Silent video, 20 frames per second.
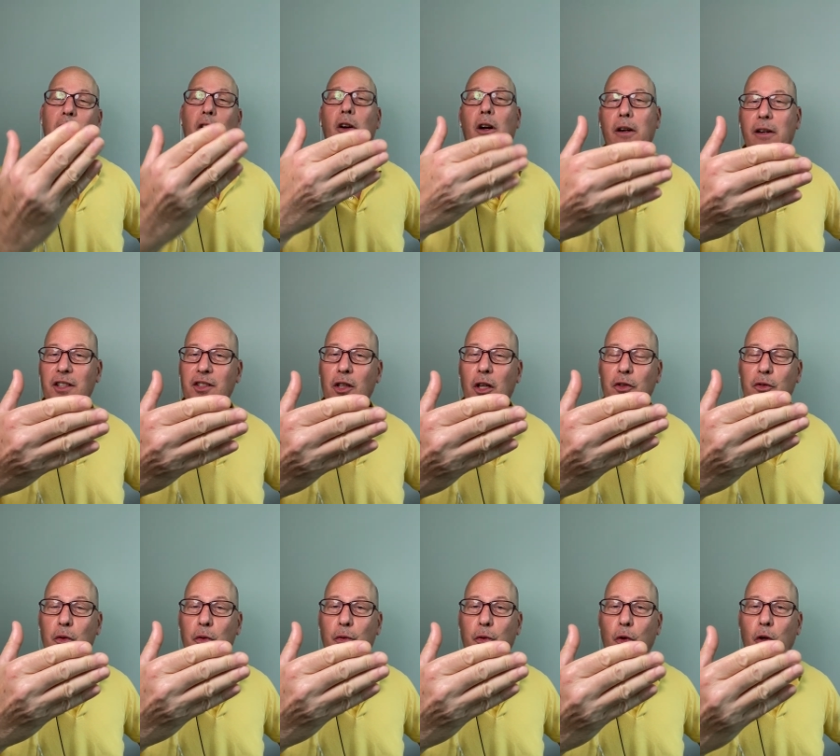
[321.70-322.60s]
or
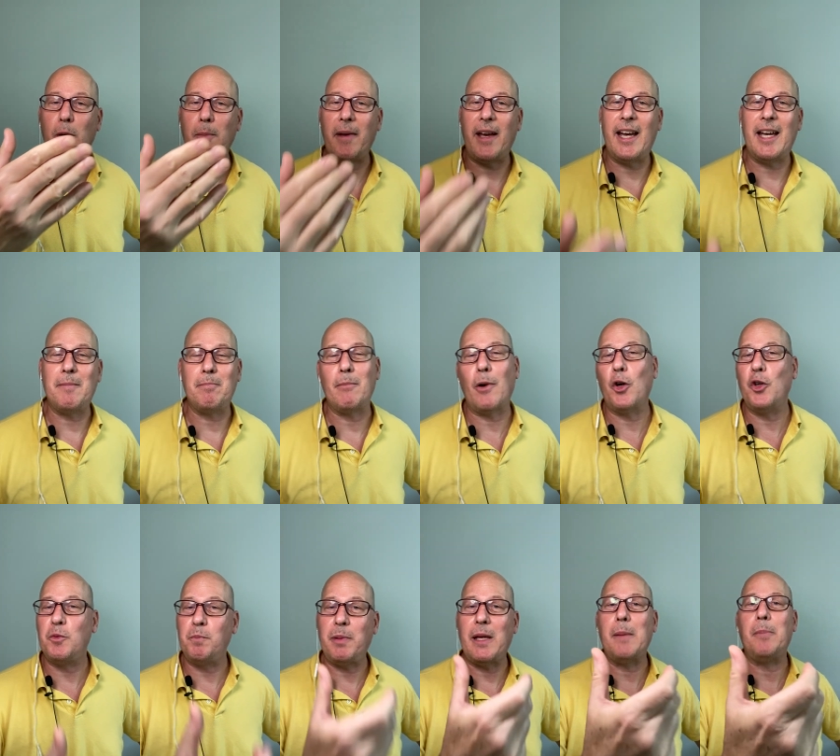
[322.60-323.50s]
horizontal format,
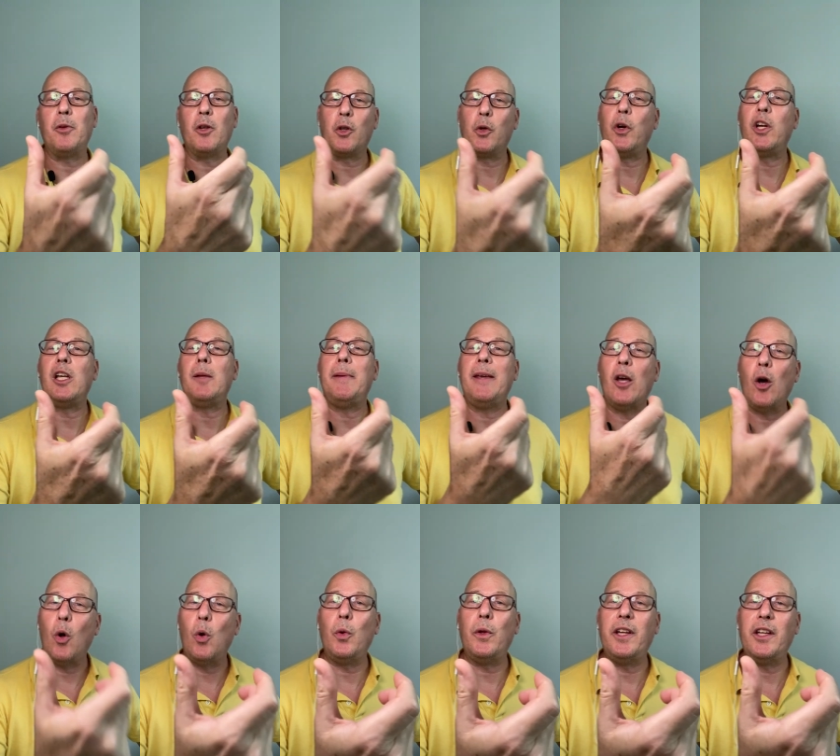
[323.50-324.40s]
most people are going to be
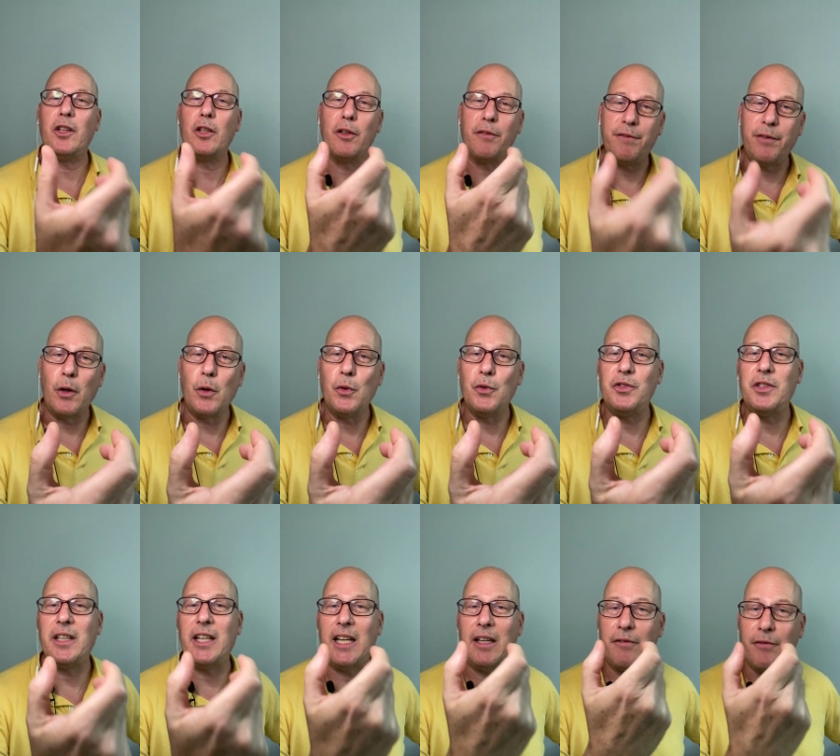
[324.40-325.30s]
holding their phones
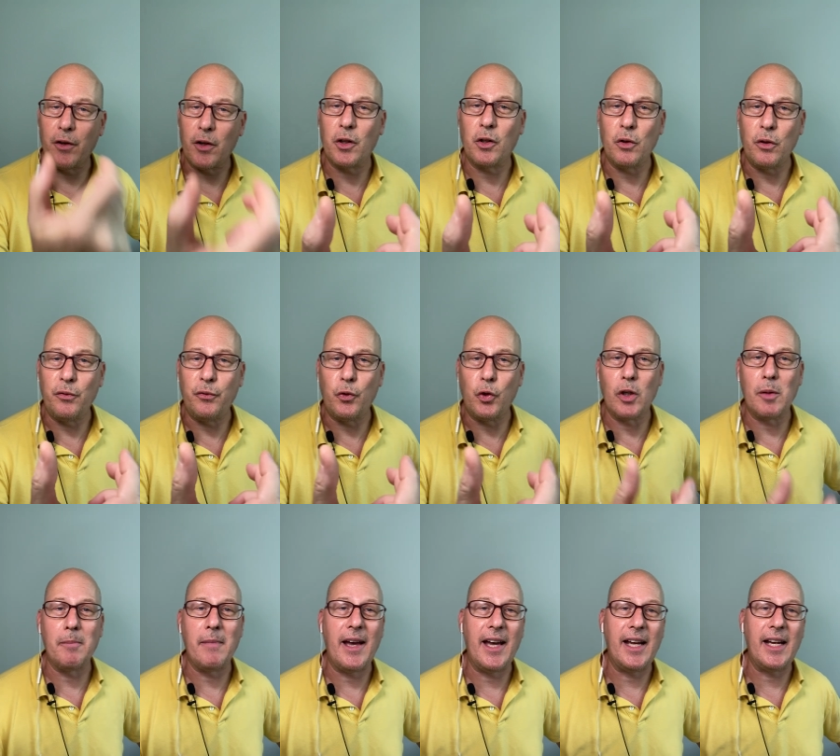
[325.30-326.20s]
in a vertical
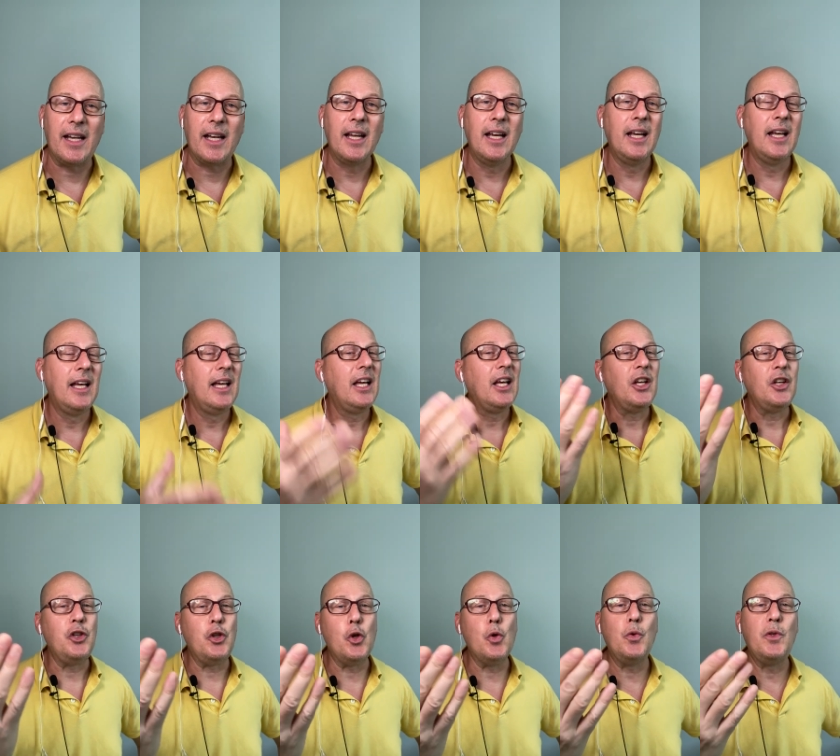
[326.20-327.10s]
format.
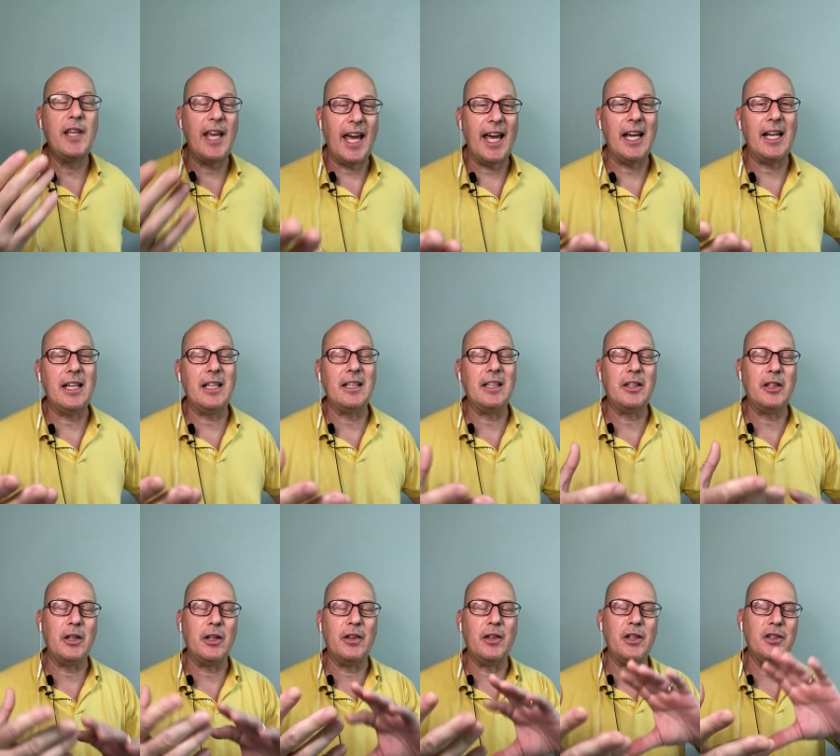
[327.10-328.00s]

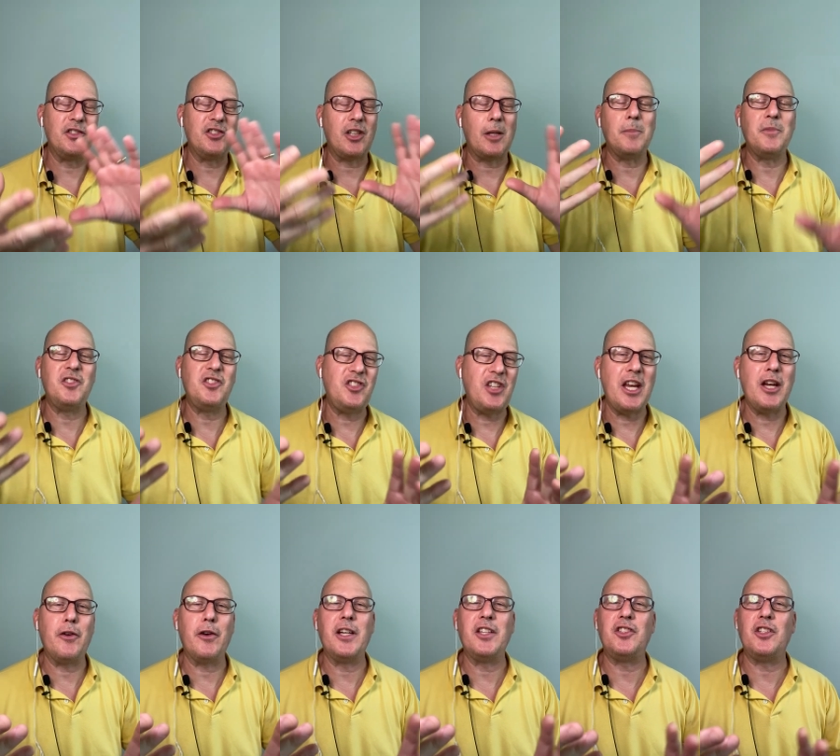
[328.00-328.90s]
There's some
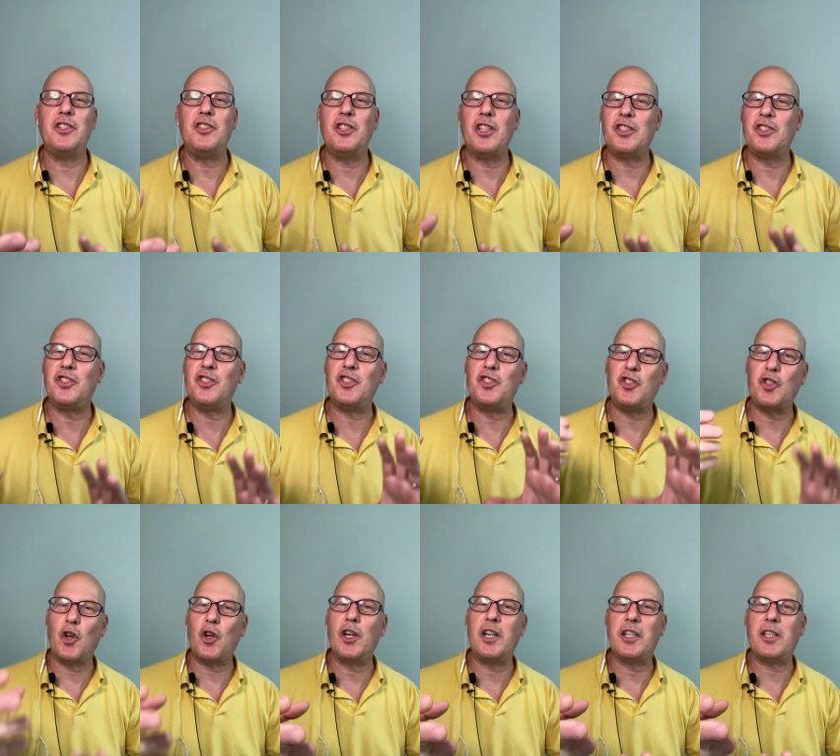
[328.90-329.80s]
secret to just
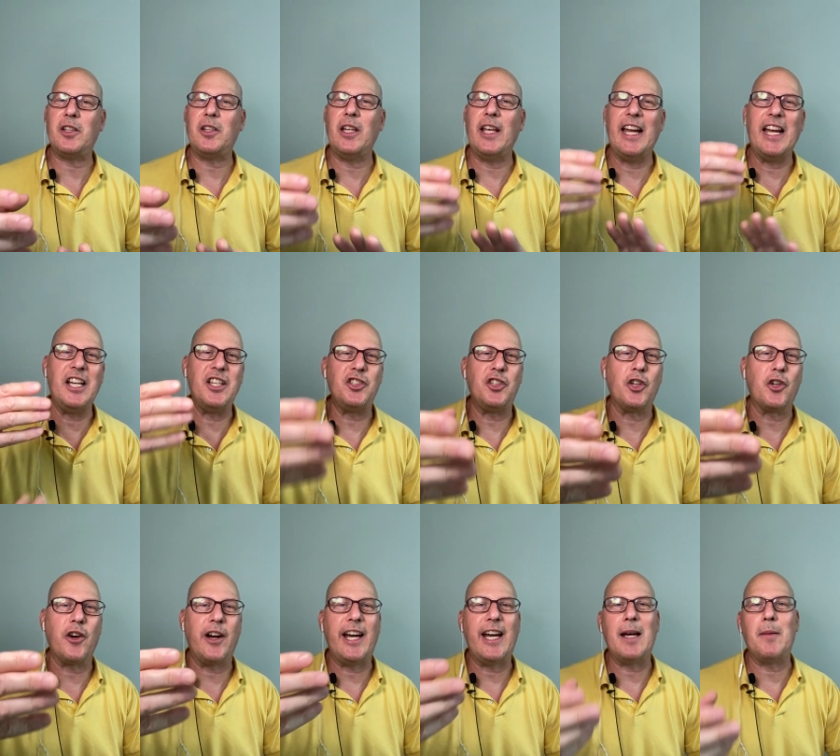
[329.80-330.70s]
start
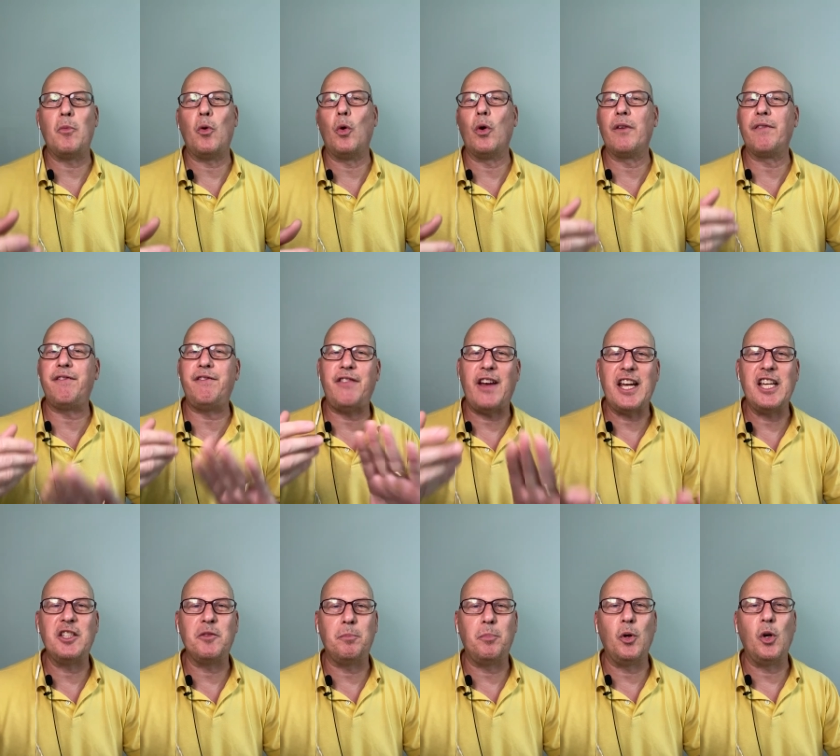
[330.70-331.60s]
Instagram or
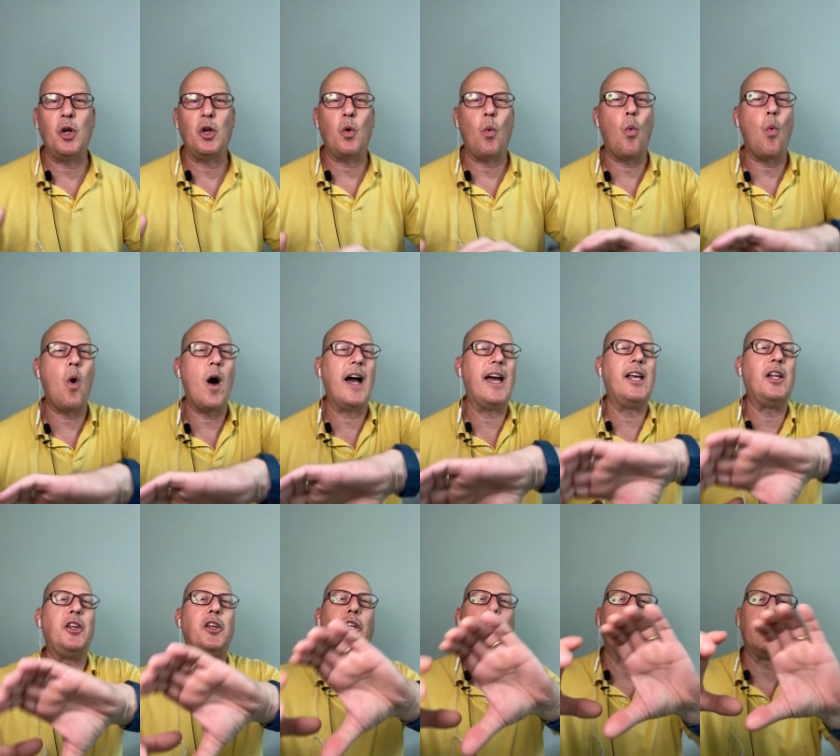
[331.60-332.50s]
Facebook
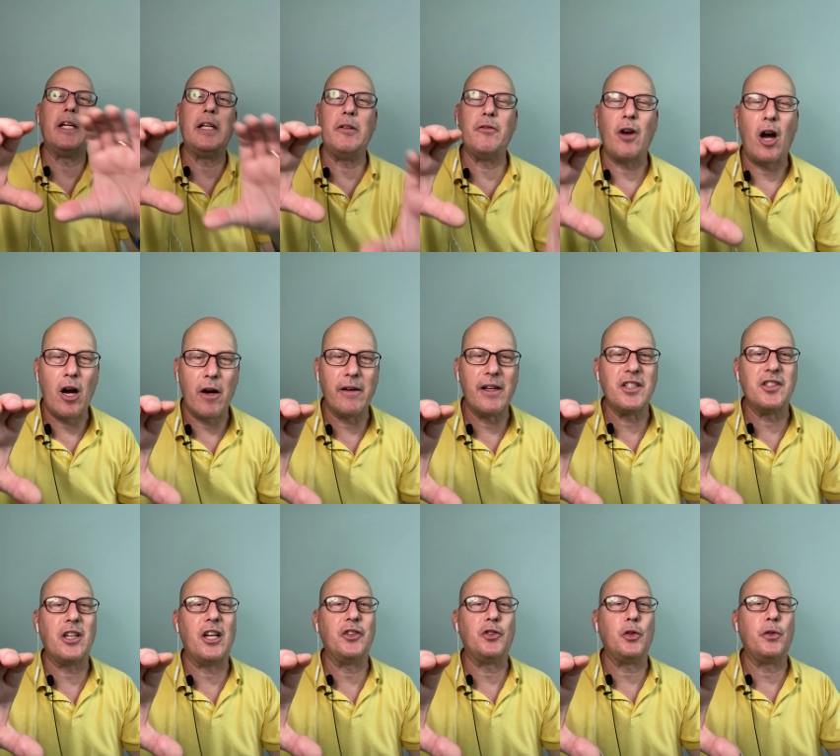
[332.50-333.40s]
while you're in
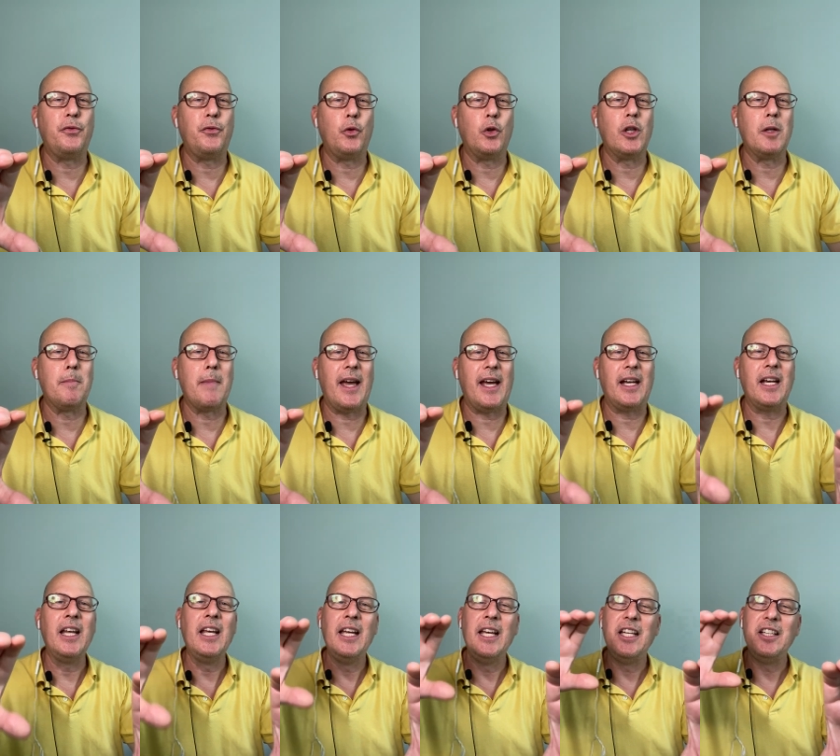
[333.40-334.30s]
horizontal format
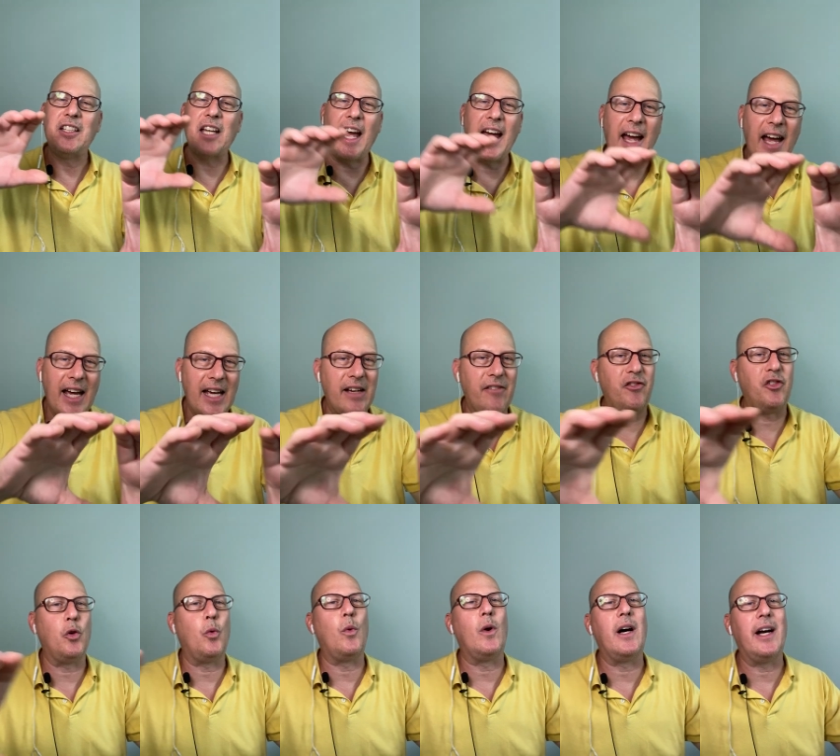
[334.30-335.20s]
to have
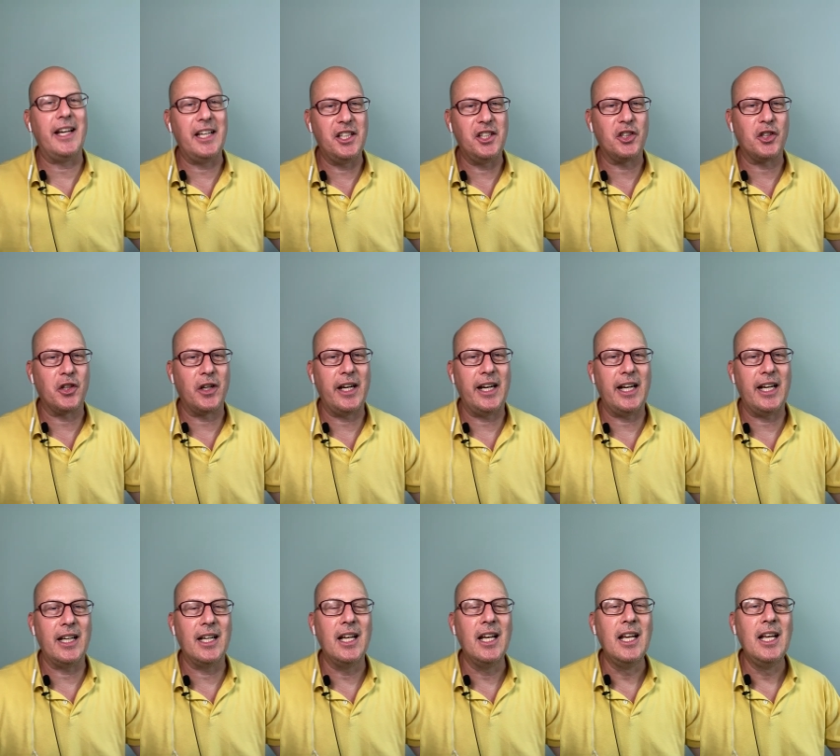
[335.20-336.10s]
the
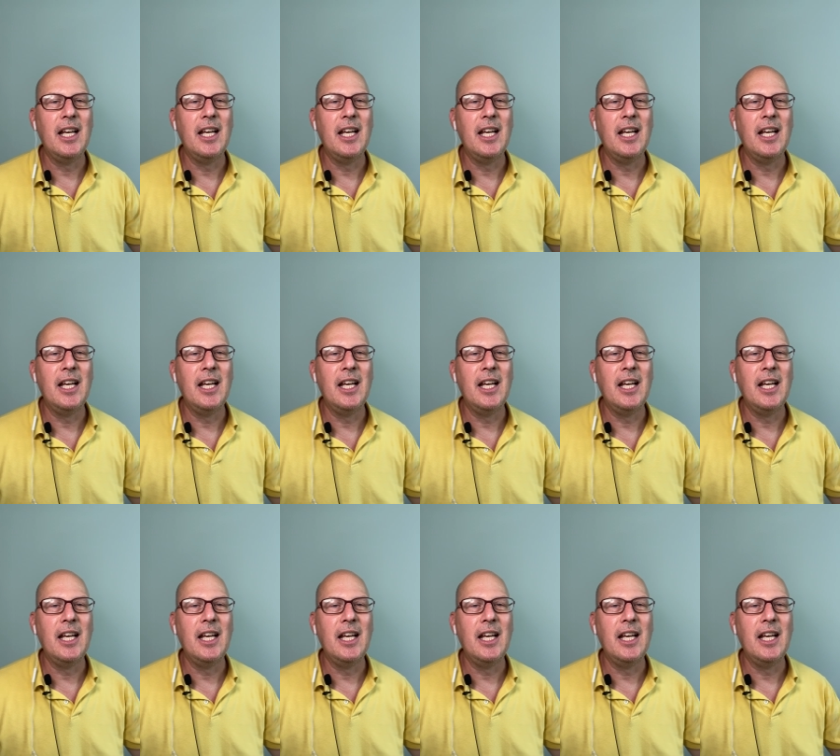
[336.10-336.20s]
widescreen.